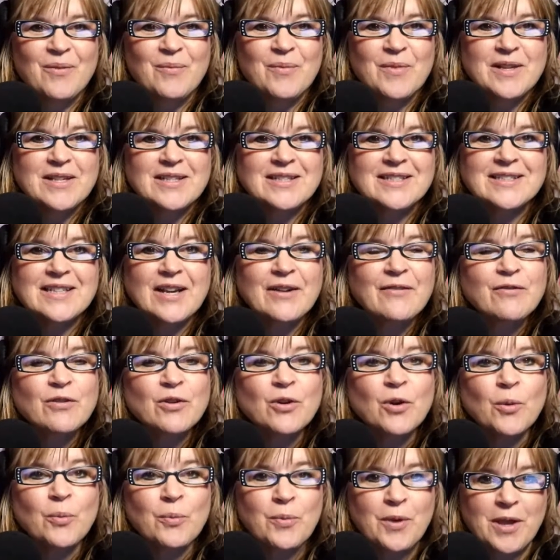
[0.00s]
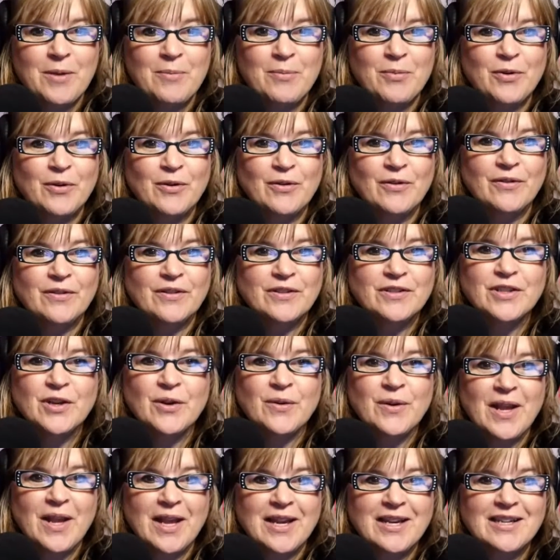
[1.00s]
Several people
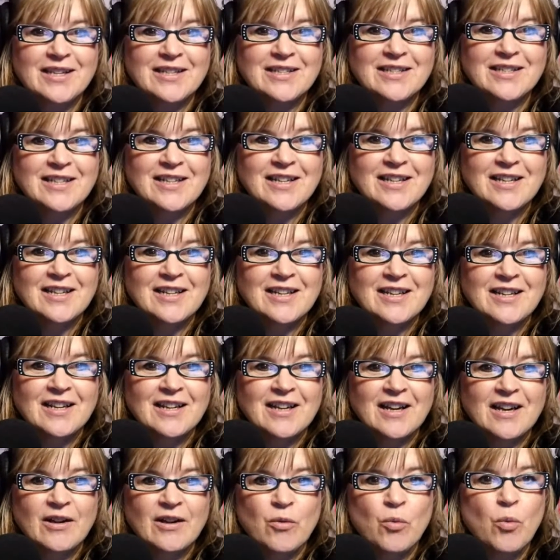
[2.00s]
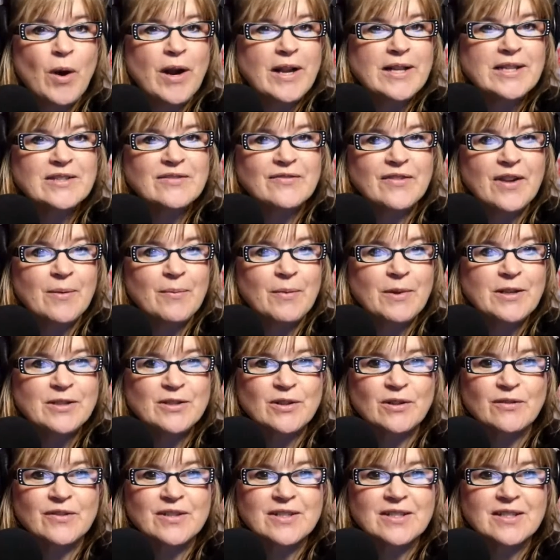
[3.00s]
donated. White's Family
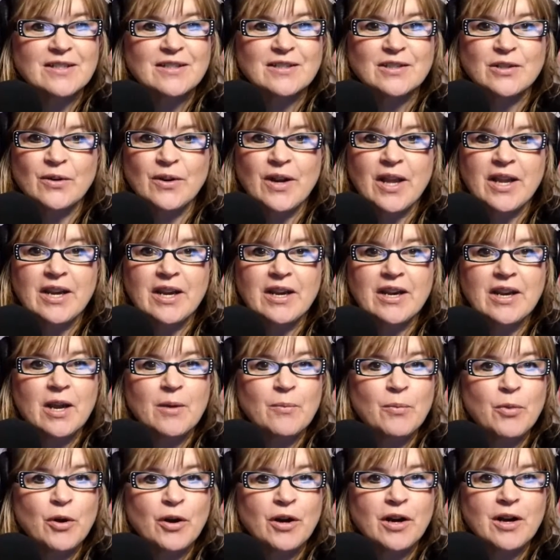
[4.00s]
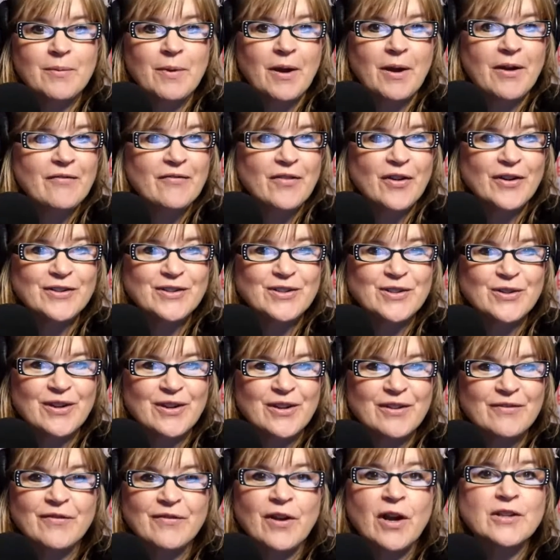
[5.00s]
Services donated a book about
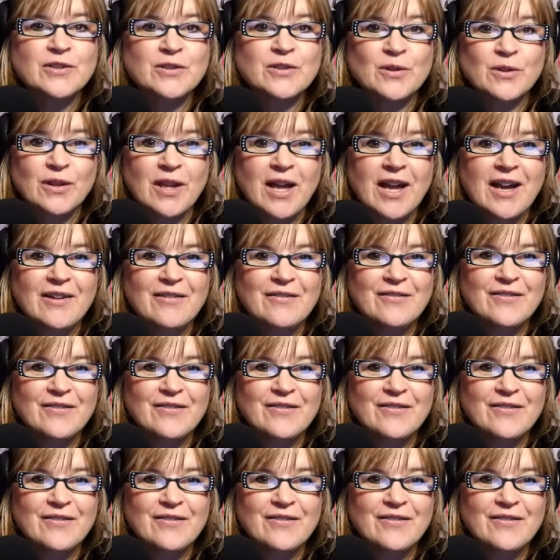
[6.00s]
foster love.